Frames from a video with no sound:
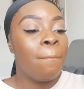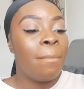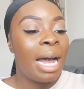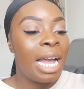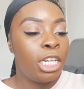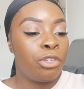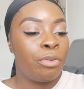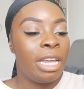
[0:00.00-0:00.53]

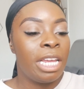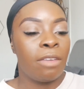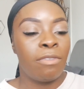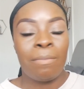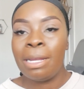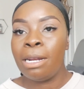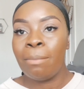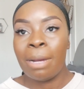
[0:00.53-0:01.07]
my trick, if
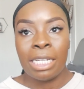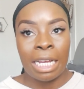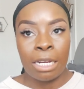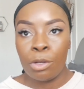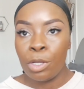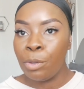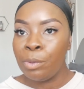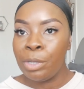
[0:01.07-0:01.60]
you've been on my
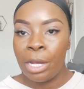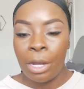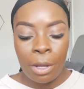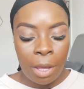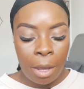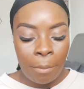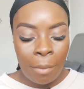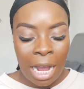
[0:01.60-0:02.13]
channel, you will
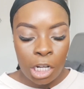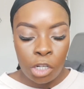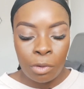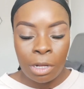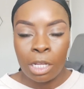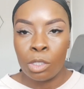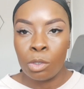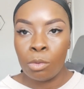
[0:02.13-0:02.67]
know, my
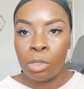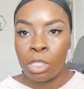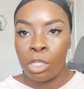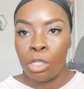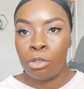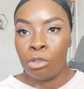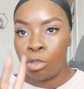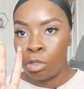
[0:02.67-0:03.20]
trick is always
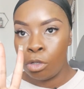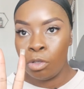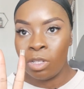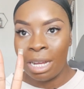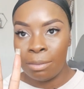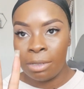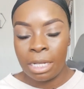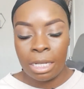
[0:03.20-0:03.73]
to use two
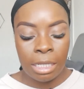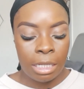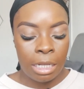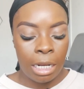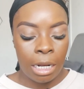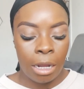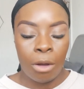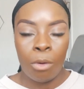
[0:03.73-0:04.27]
types of
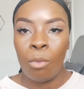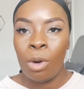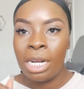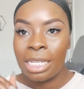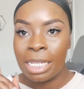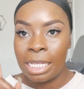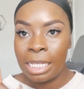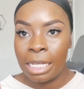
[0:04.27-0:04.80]
concealer. One
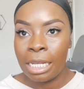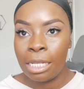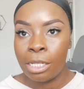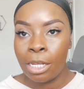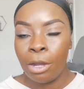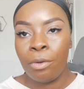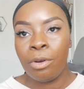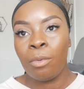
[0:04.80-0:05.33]
is a skin
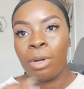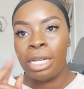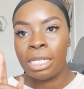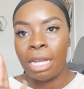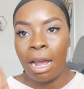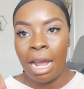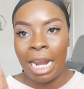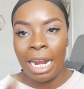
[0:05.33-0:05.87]
tone and one is
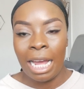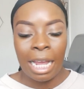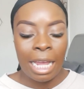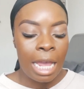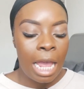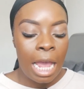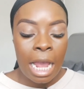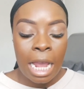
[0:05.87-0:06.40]
a highlight.
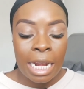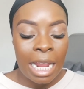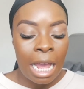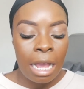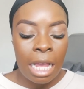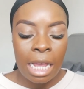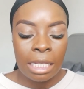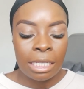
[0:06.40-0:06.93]

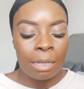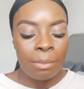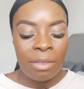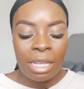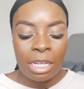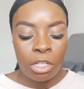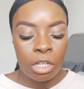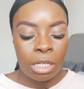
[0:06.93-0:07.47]
Now, some
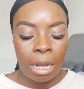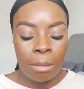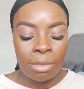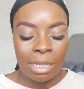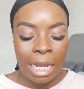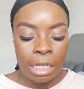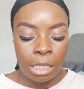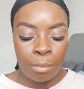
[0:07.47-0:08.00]
of this just
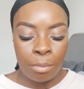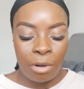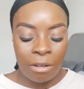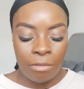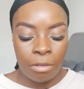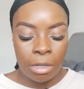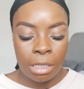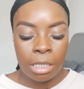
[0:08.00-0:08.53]
comes down to
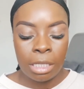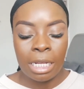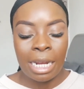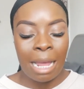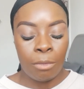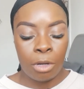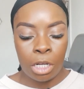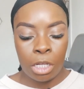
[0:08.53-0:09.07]
preference.
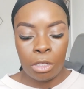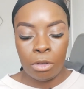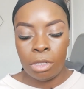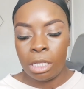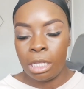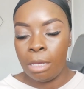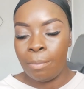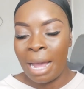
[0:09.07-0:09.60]
Today, I'm gonna
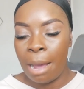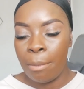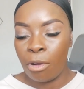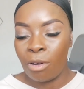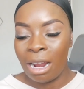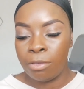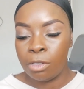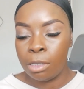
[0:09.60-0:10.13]
use the Pat
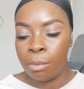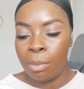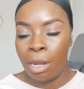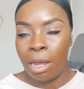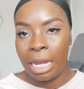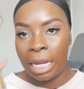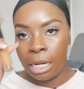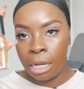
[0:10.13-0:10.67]
McGrath
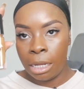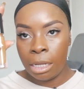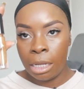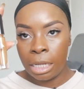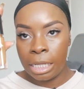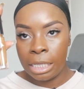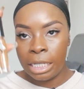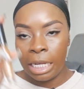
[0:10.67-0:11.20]
Sublime
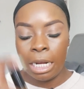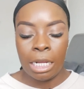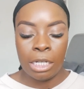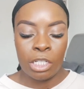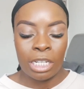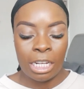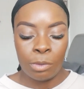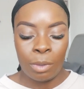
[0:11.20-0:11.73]
Concealer in
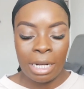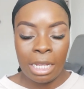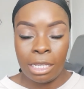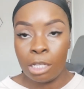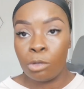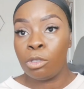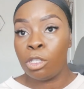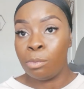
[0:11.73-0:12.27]
shade
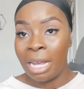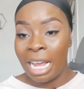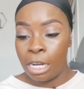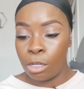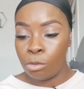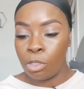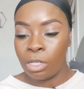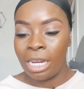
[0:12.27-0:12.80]
26, which is my
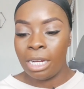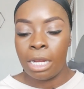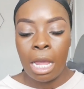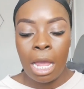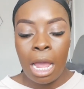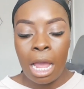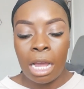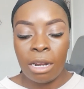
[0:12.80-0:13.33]
actual shade.
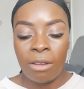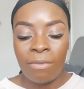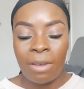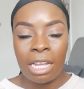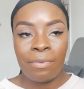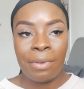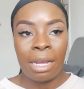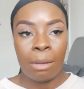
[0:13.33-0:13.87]
And the
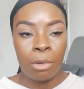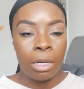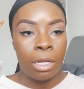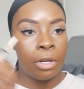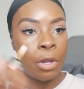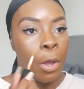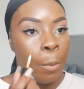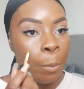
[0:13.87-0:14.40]
first thing I'm
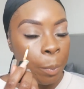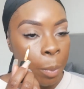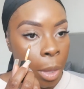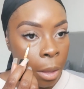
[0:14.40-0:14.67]
gonna do,